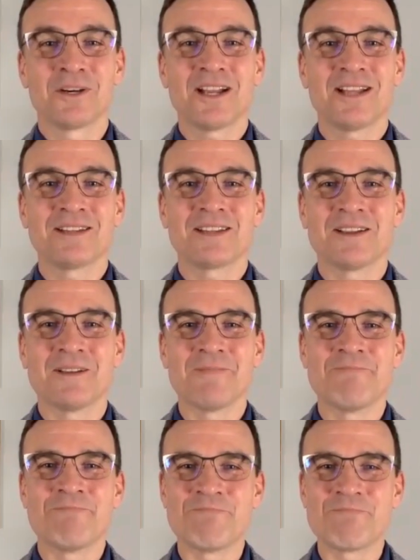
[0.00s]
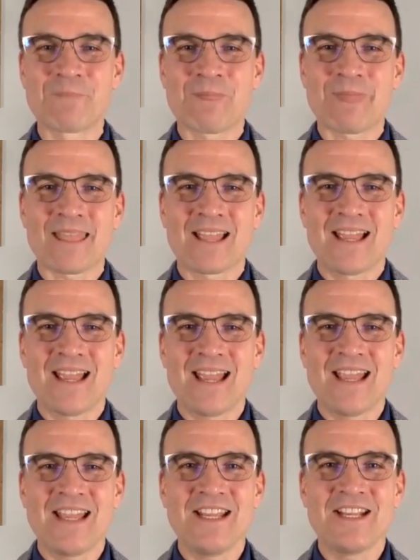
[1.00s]
were at
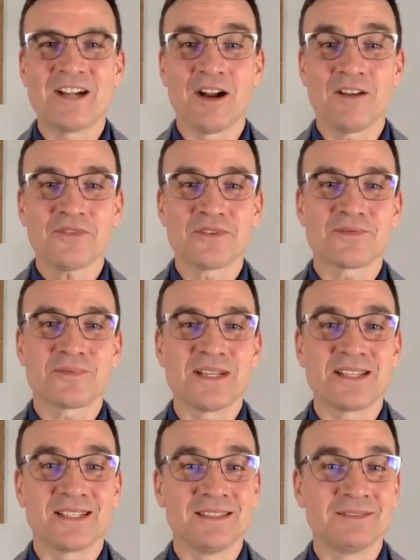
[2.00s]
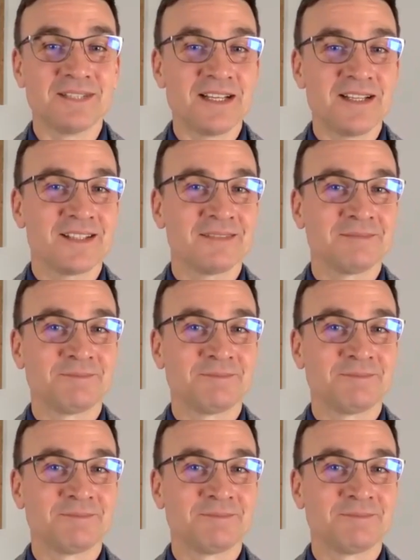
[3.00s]
a conference recently, right?